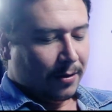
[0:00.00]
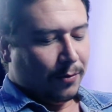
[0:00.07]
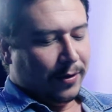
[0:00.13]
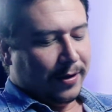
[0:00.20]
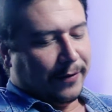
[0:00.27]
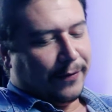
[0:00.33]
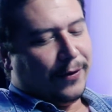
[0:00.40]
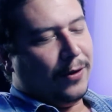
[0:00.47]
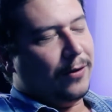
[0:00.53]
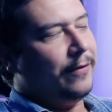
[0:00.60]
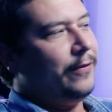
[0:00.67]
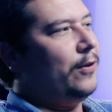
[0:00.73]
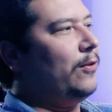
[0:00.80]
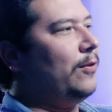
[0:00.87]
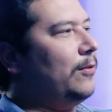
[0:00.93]
with a few
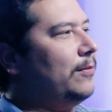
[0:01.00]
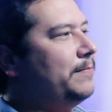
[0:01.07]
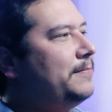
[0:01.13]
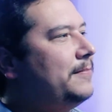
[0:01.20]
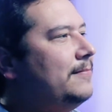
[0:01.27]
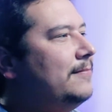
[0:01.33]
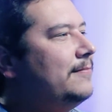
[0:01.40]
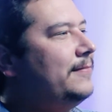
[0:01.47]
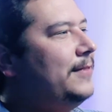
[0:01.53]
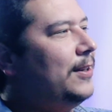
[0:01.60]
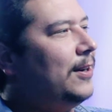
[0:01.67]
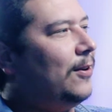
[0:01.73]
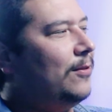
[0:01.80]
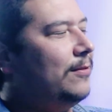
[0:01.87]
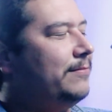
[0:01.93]
of your, you
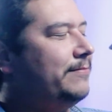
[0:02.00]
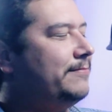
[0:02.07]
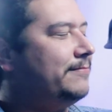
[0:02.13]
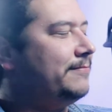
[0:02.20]
know,